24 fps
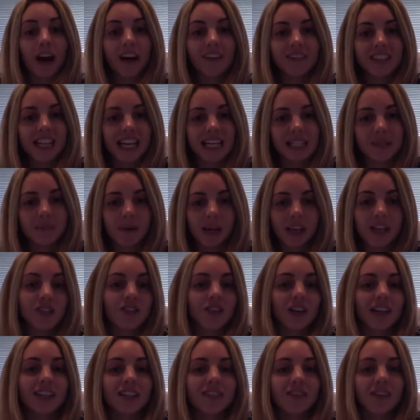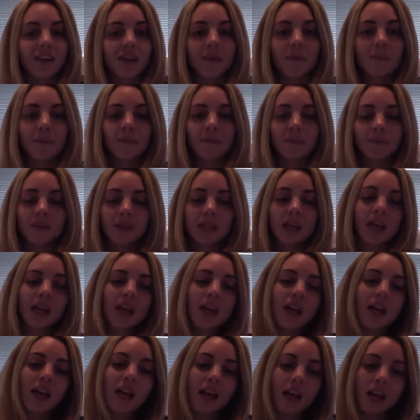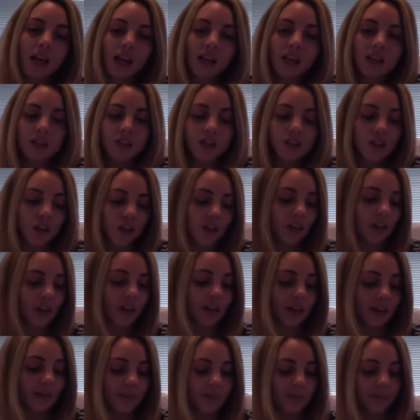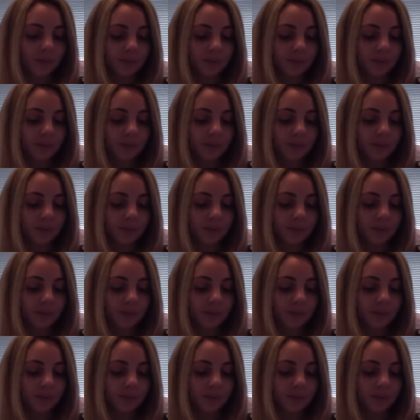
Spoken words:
days past transfer. So